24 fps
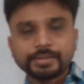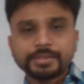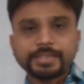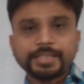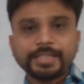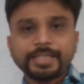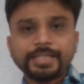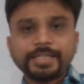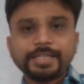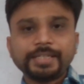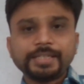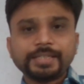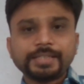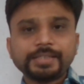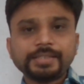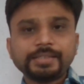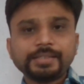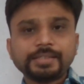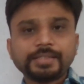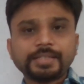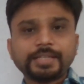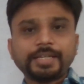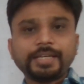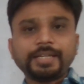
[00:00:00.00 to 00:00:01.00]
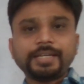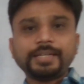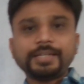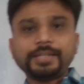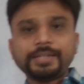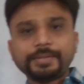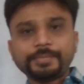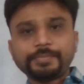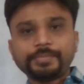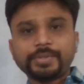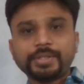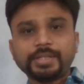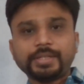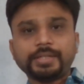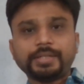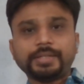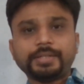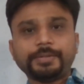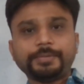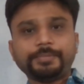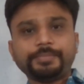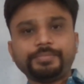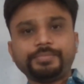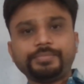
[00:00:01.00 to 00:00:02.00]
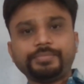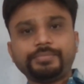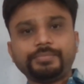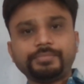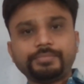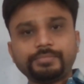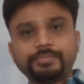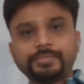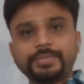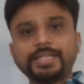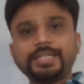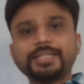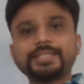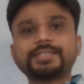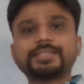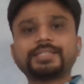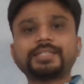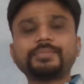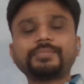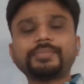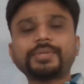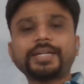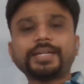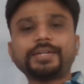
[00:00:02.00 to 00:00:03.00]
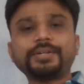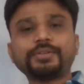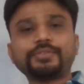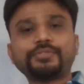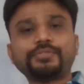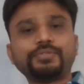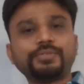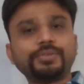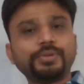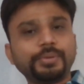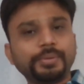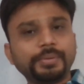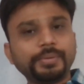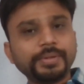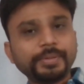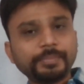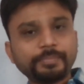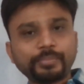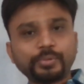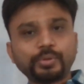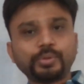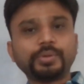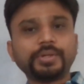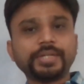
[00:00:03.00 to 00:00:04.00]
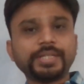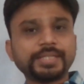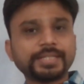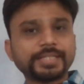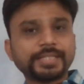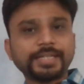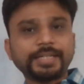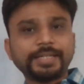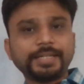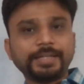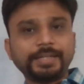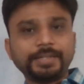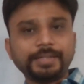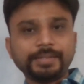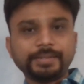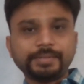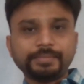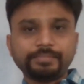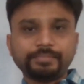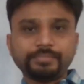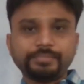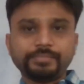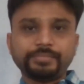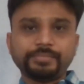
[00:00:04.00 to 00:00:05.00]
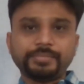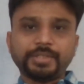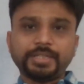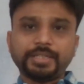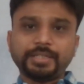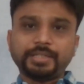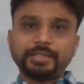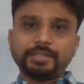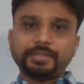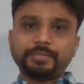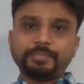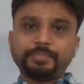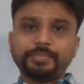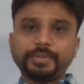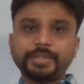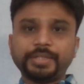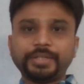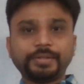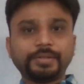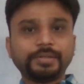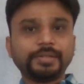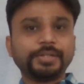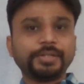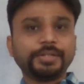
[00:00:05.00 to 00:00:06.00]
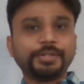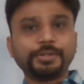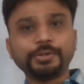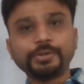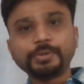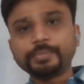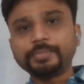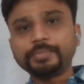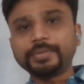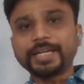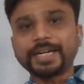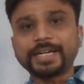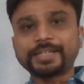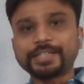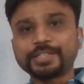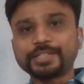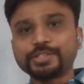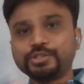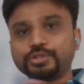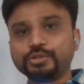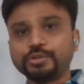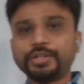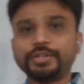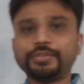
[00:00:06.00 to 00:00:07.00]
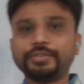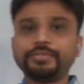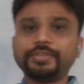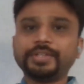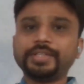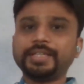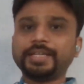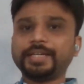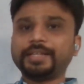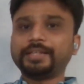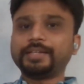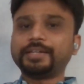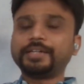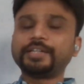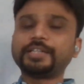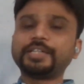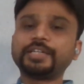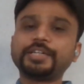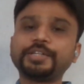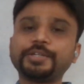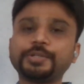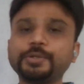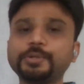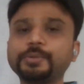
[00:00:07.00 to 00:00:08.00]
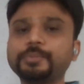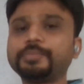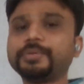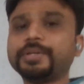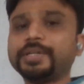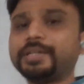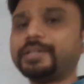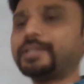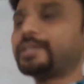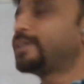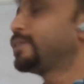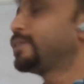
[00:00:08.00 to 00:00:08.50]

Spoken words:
saying there is some kind of fluid poured inside particular tube that is joined with another tube in